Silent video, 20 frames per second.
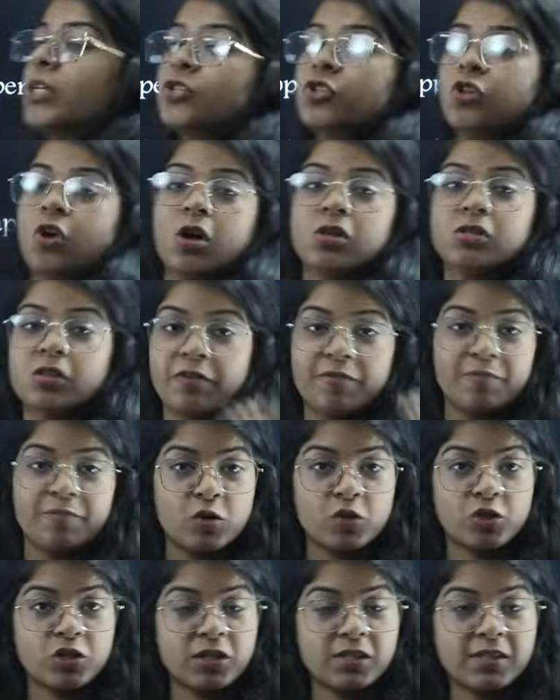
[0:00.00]
laws of
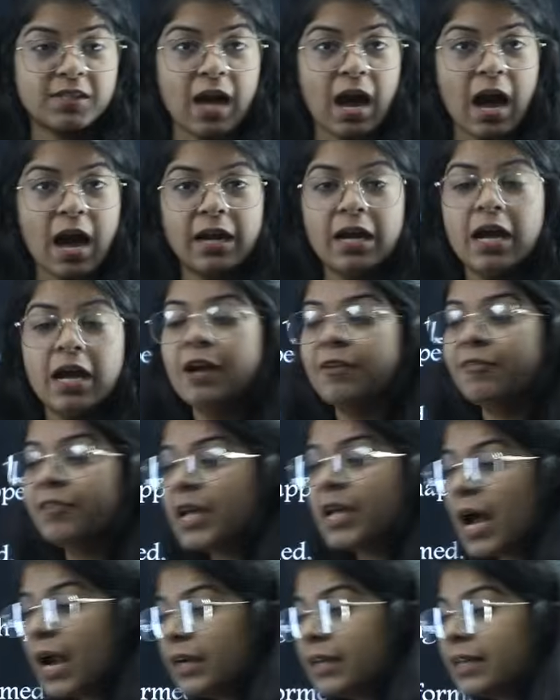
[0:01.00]
motions are,
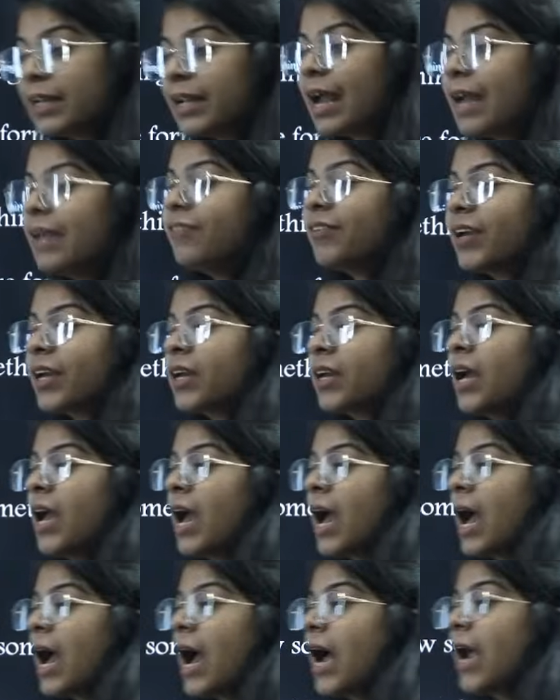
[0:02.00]
we are driving
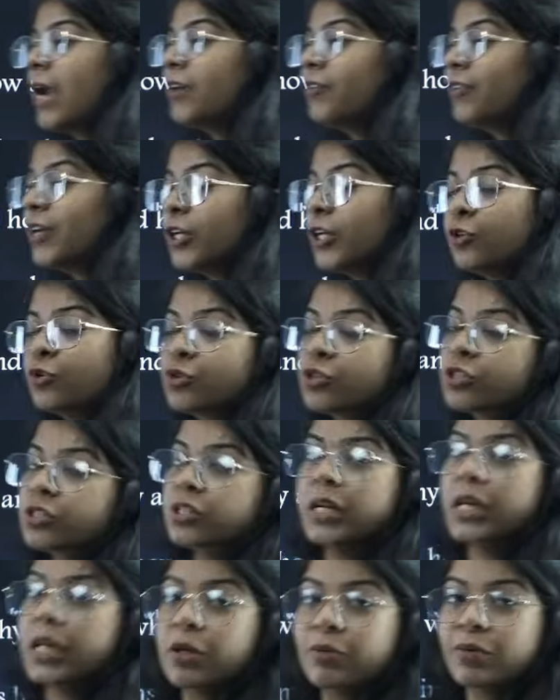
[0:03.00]
and we use
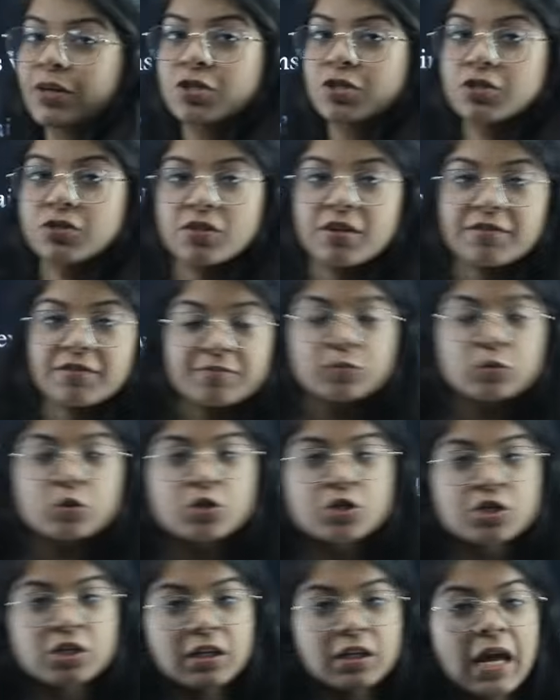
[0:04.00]
3 equations of
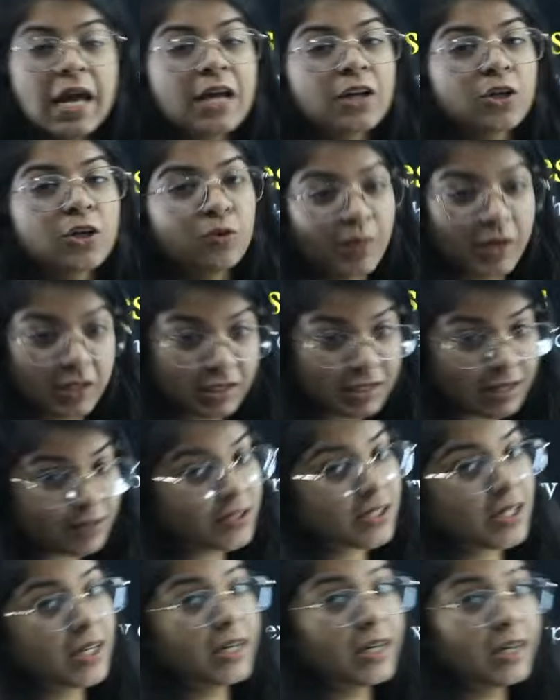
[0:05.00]
motion. You must have
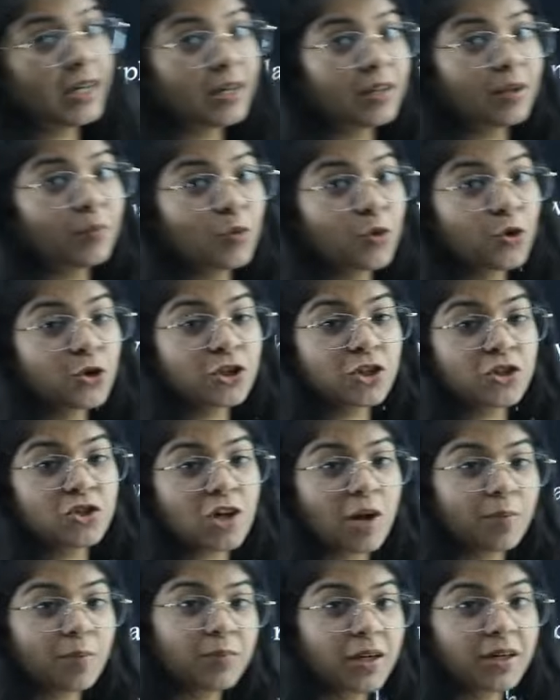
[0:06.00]
studied in the motion
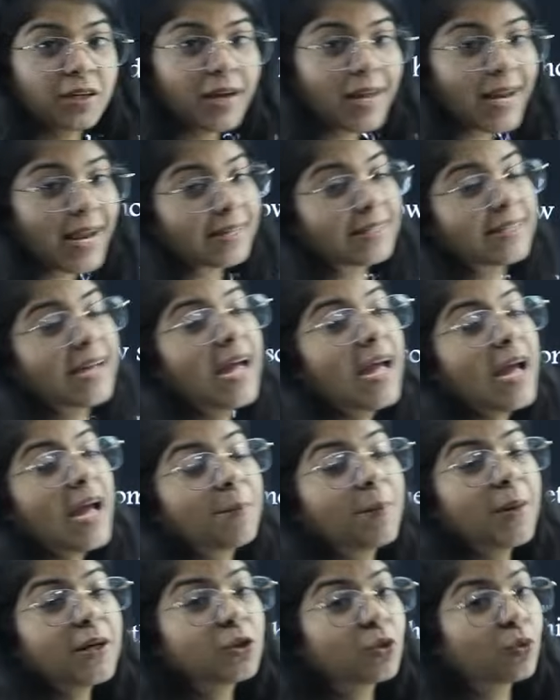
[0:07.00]
chapter, correct?
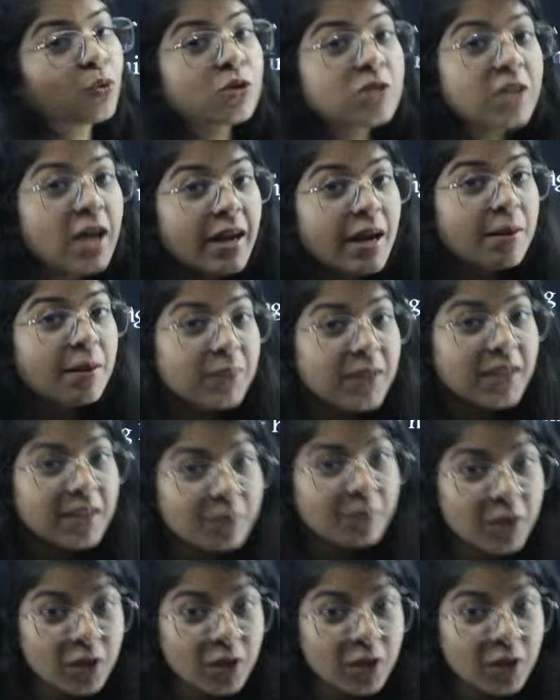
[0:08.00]
But those are applicable